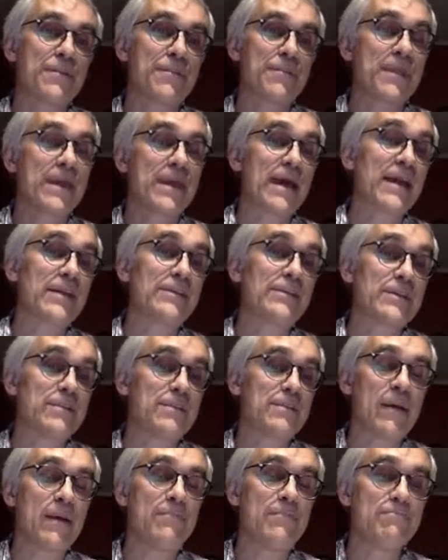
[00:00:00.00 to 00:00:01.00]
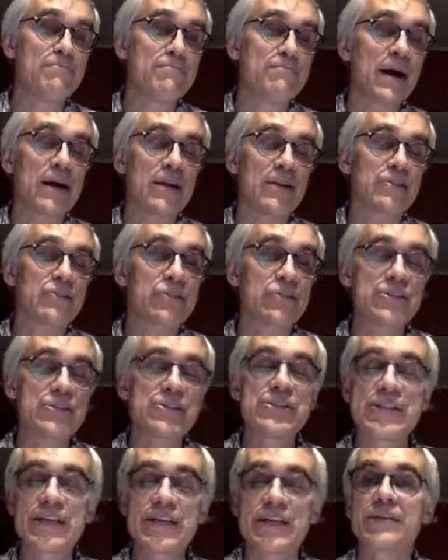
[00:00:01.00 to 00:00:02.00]
Actually, my model
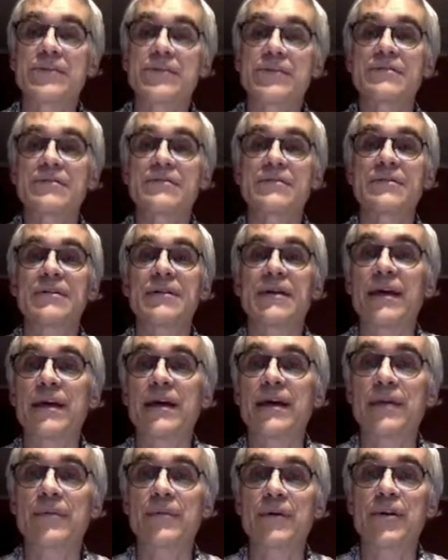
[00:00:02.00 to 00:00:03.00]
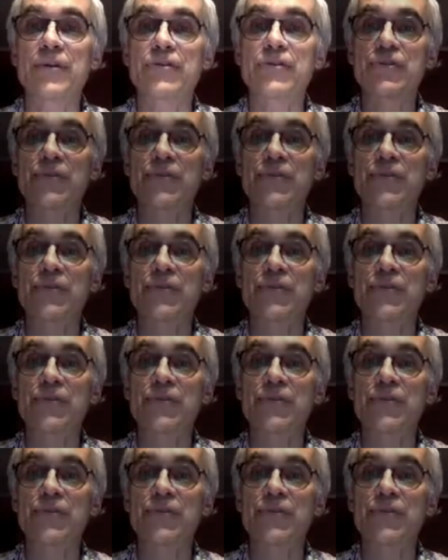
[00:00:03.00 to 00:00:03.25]
stinks, and I'm going to show you